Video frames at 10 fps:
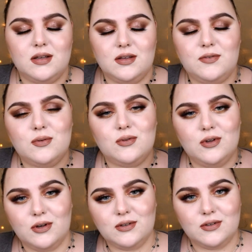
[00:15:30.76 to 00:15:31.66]
If you
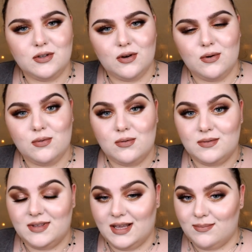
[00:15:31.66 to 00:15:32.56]
don't know
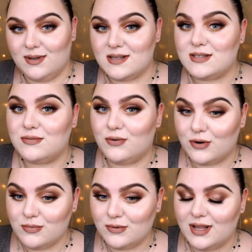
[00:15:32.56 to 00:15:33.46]
Nabla's
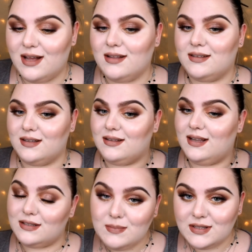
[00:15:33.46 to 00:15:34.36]
formula, then
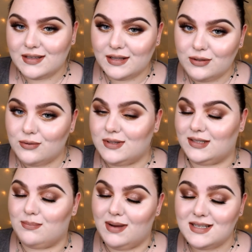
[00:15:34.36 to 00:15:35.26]
let me tell you
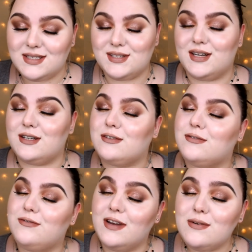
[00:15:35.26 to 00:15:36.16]
that mattes are
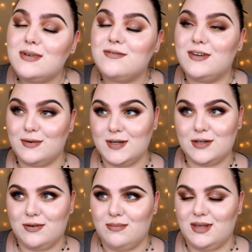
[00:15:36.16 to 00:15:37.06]
very, very
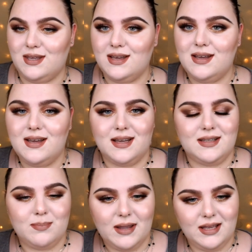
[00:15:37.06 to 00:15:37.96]
creamy
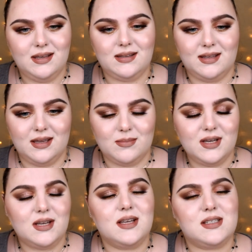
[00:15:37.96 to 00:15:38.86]
and applying
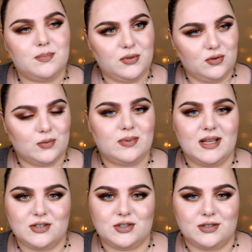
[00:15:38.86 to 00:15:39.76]
them is a pure
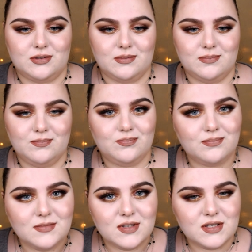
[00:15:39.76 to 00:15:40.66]
pleasure.
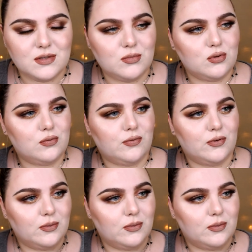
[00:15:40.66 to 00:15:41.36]
Smooth,